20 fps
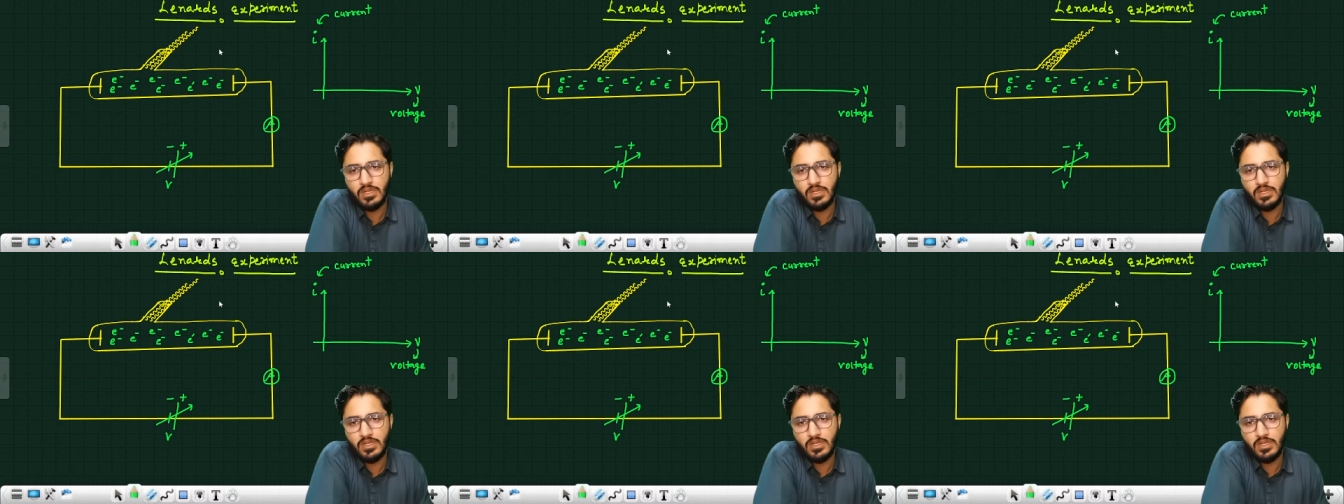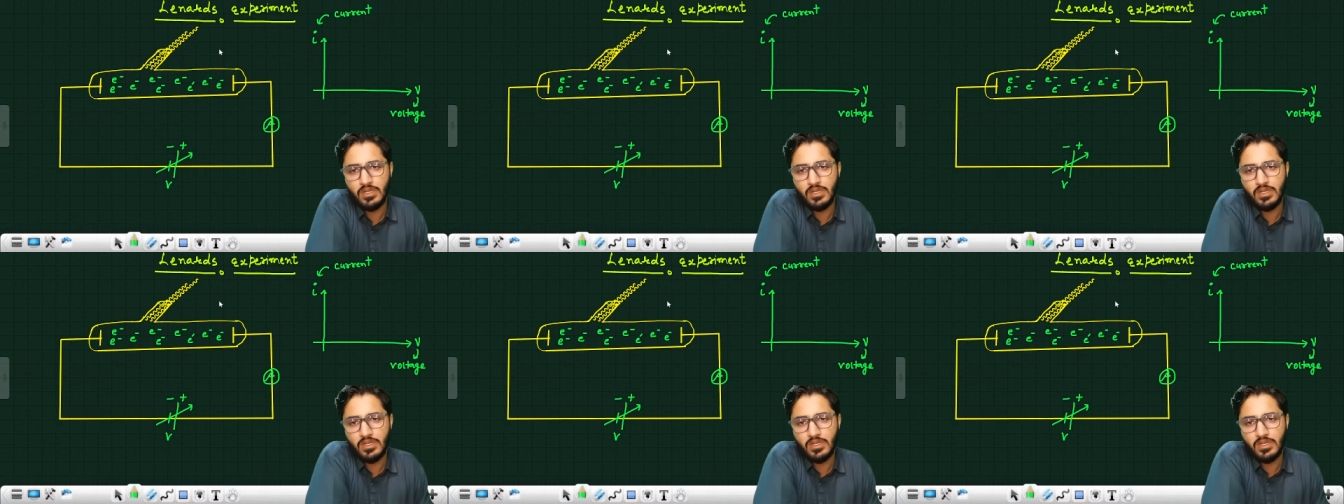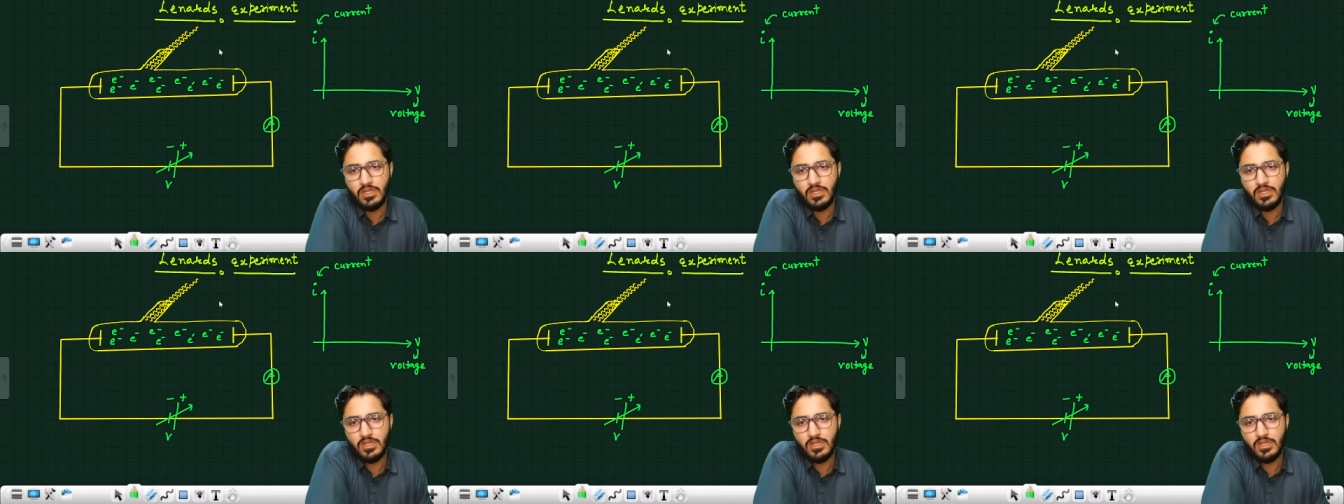these
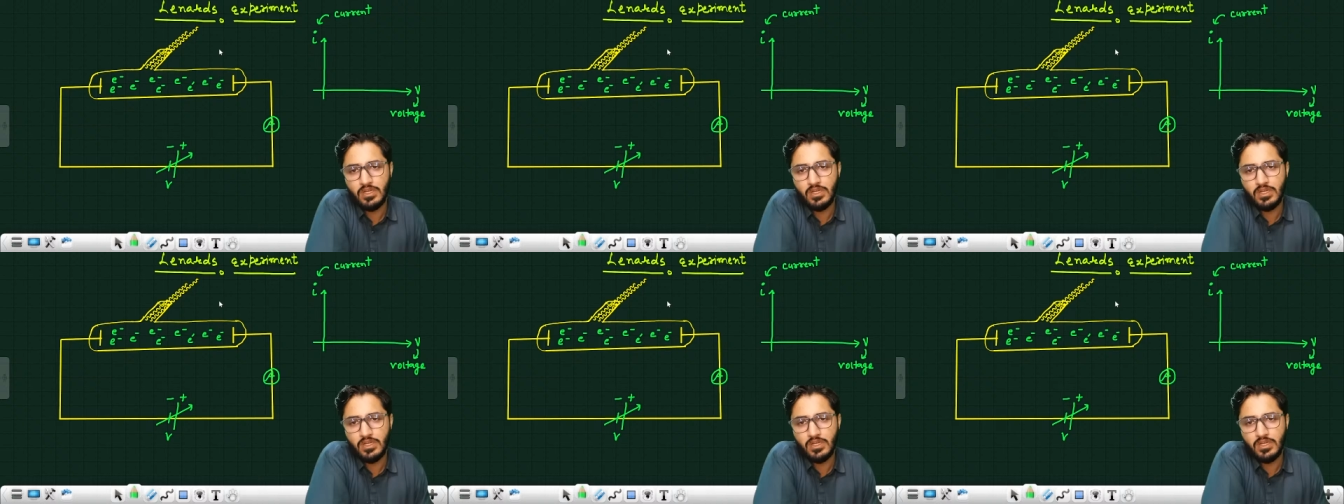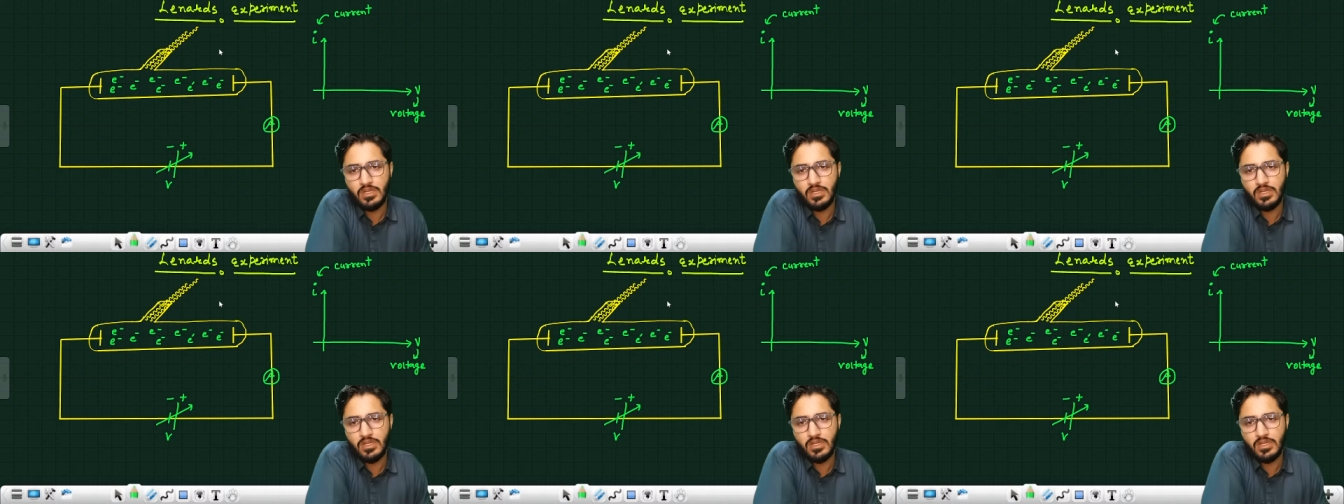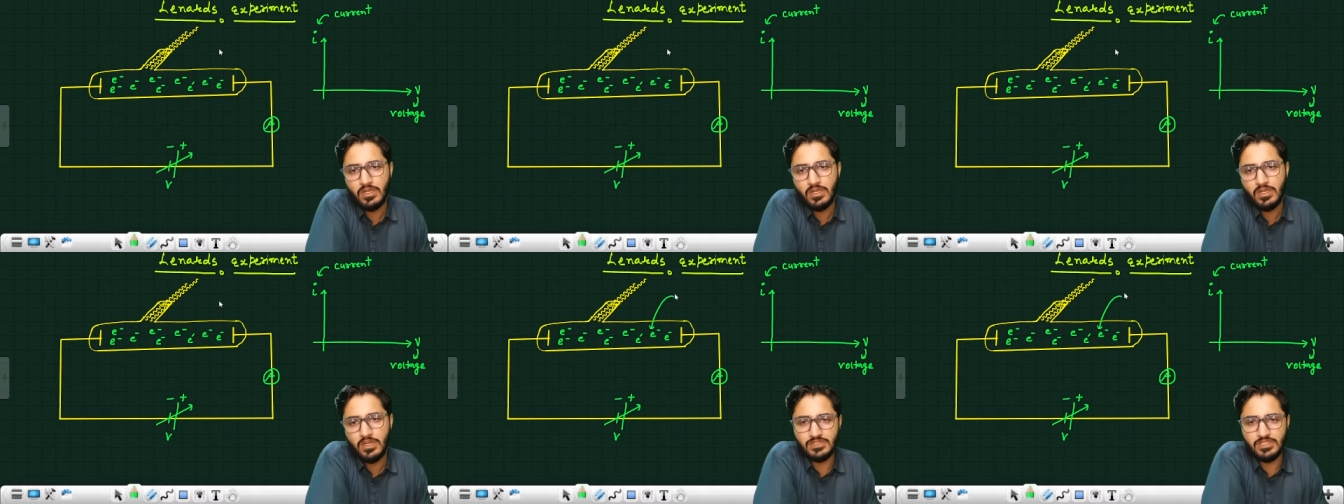electrons,
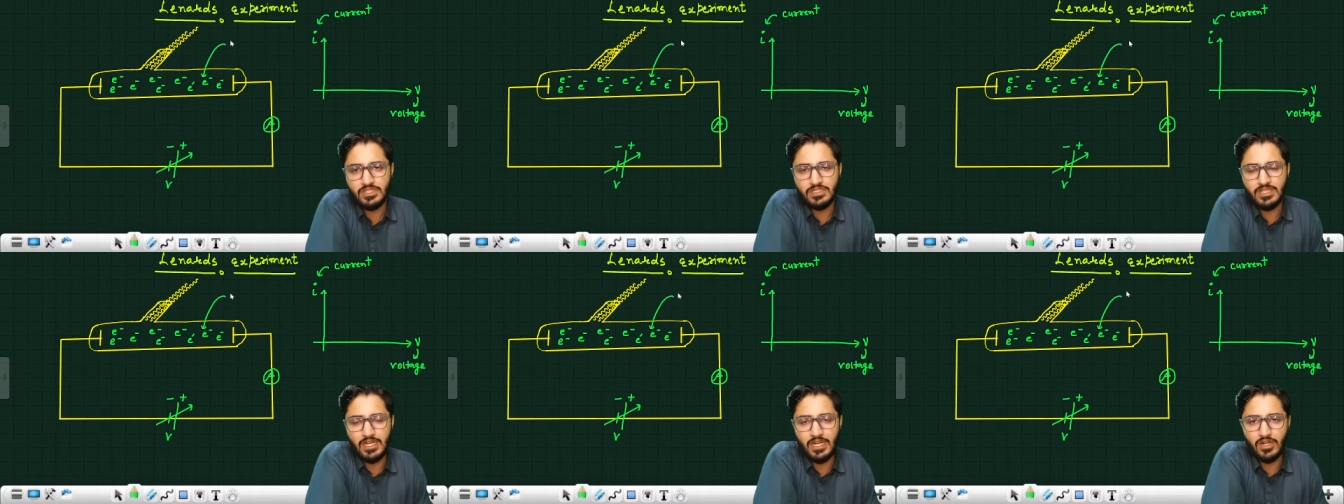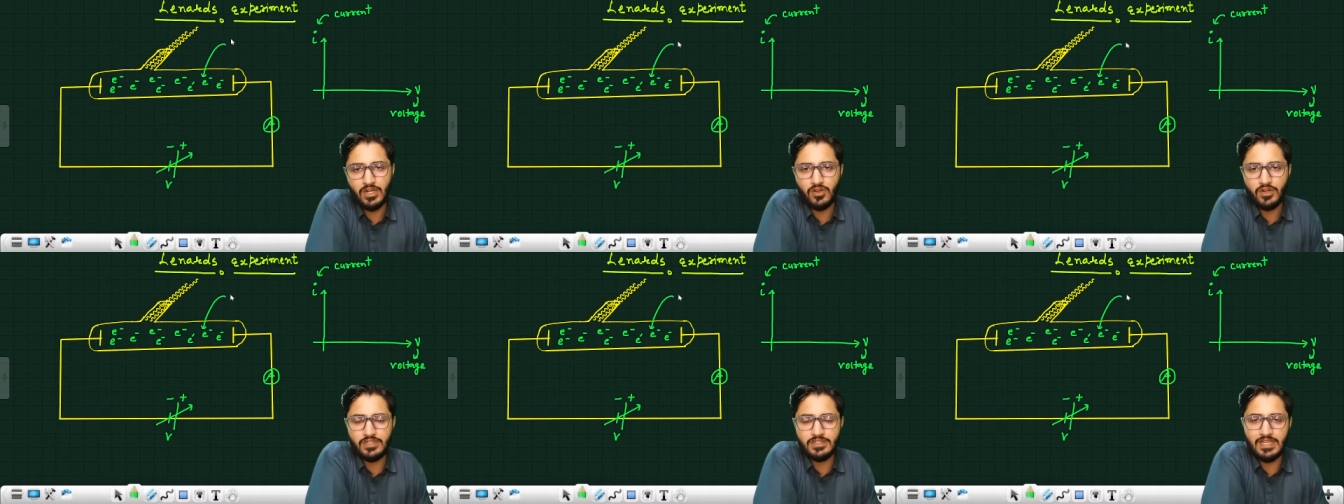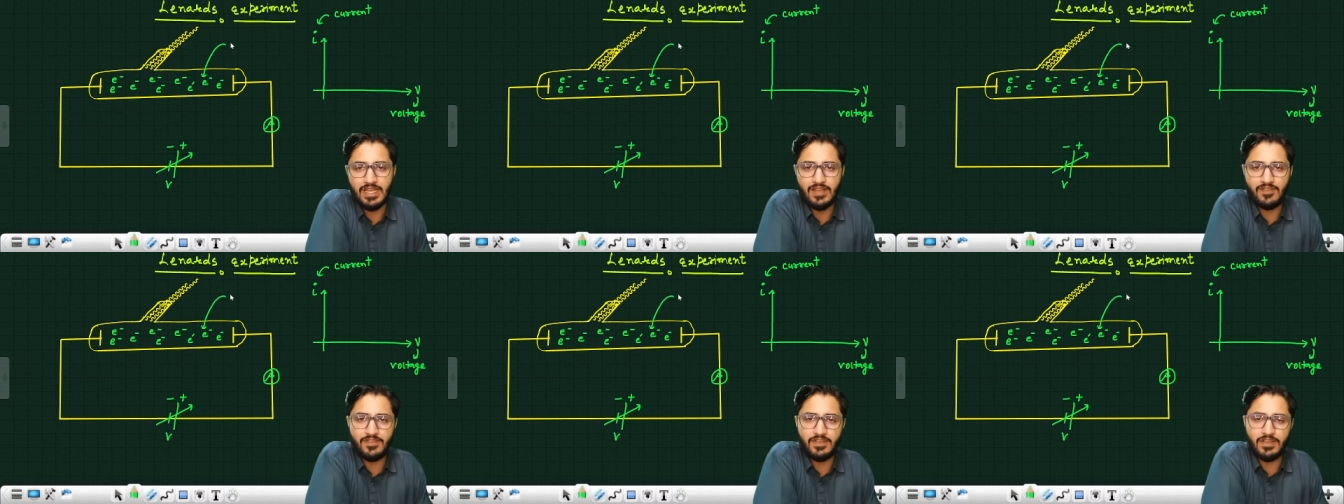sometimes this electron is
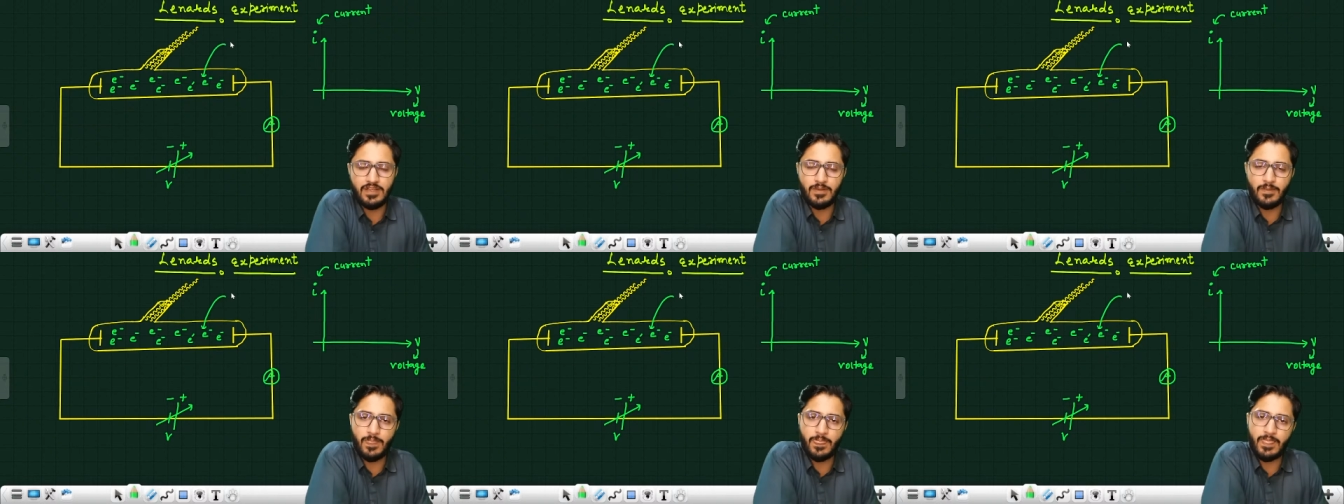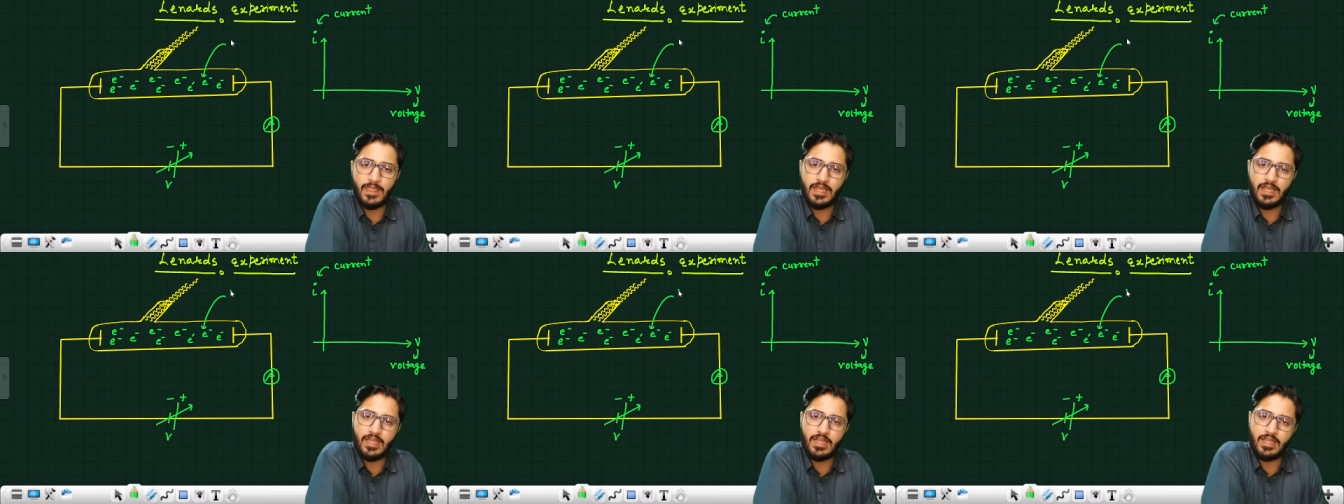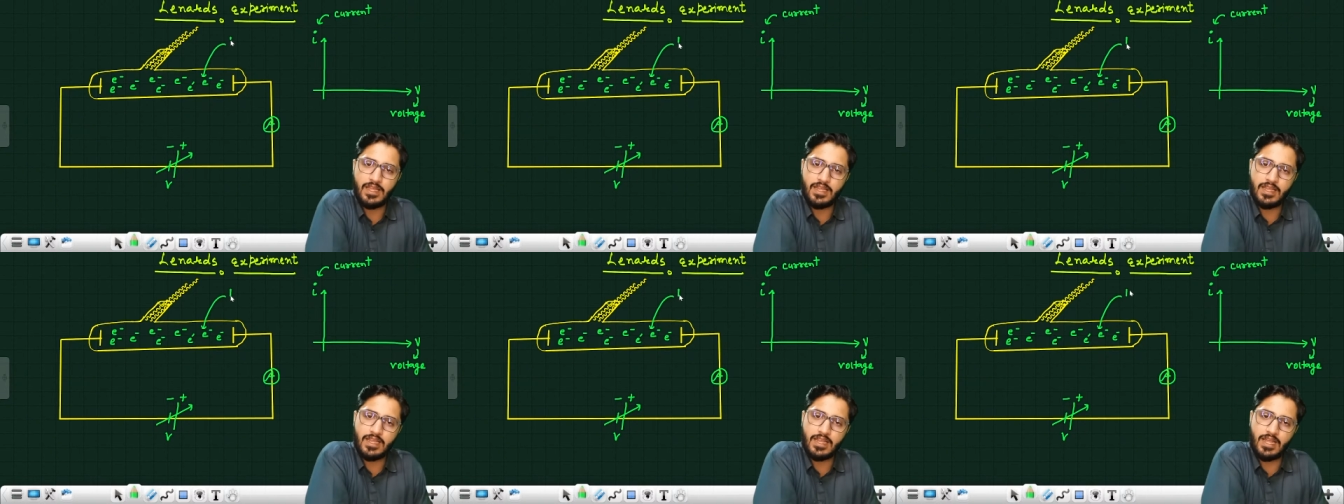having
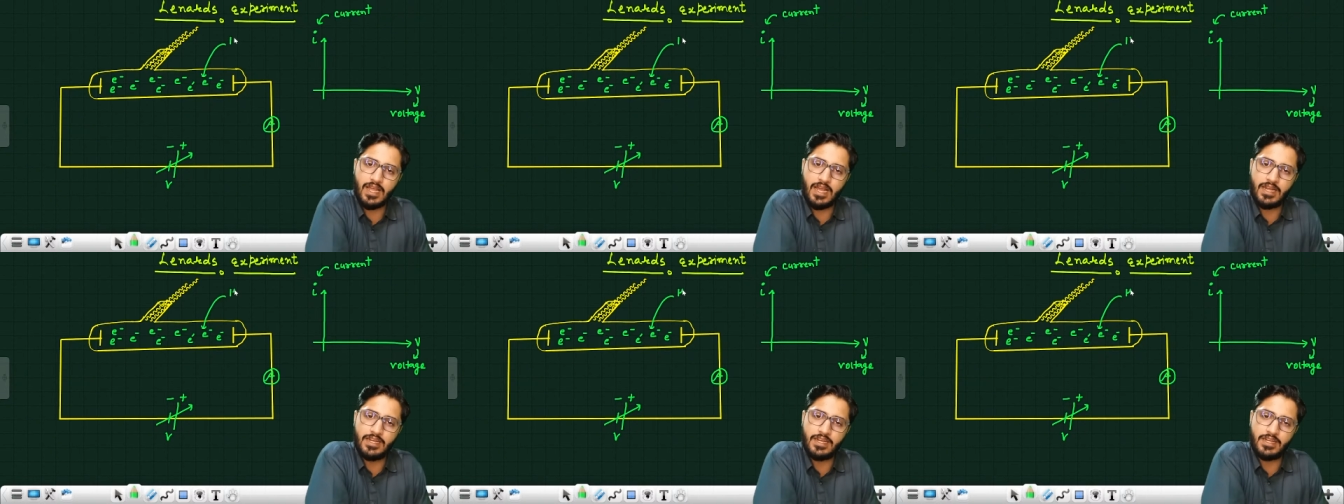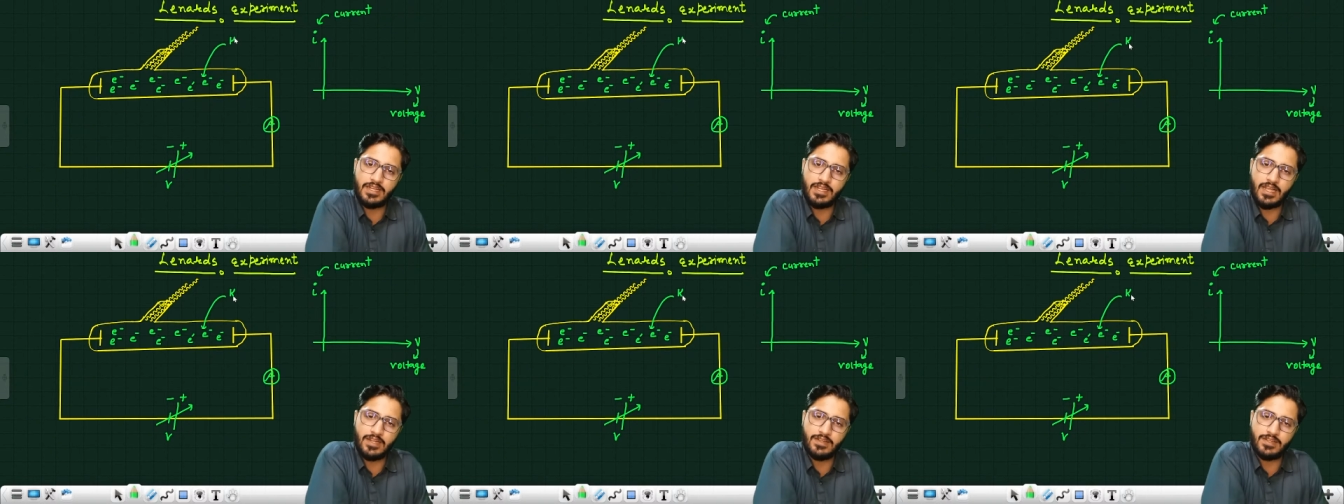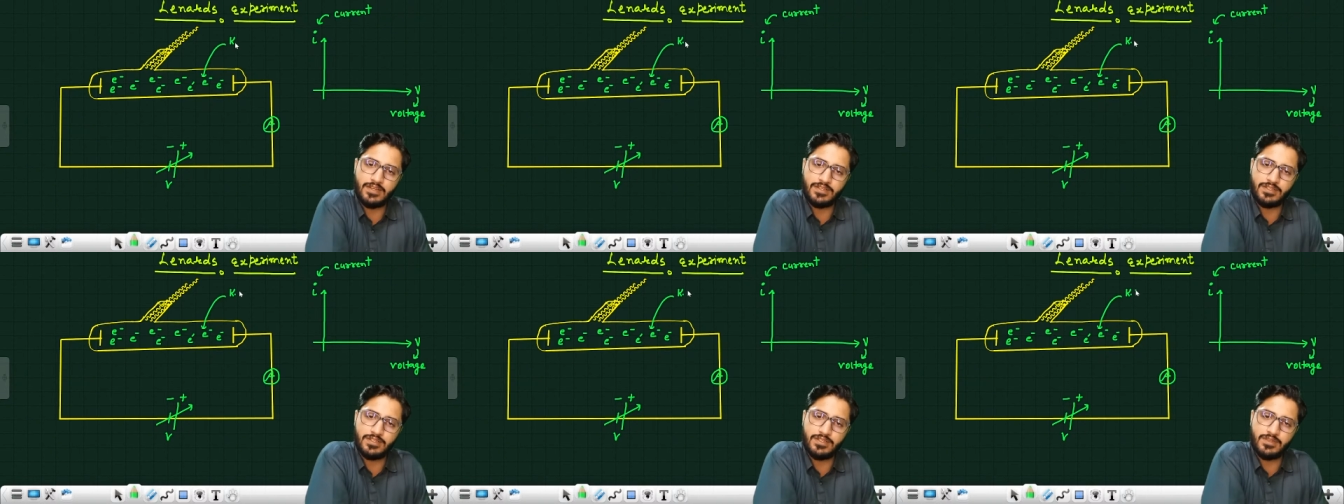kinetic
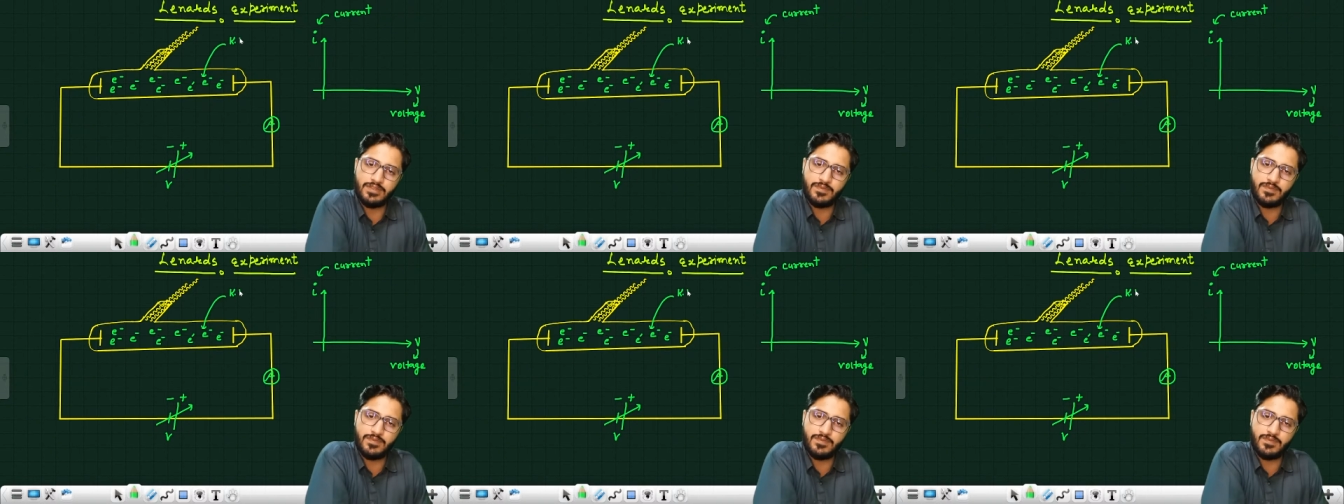energy.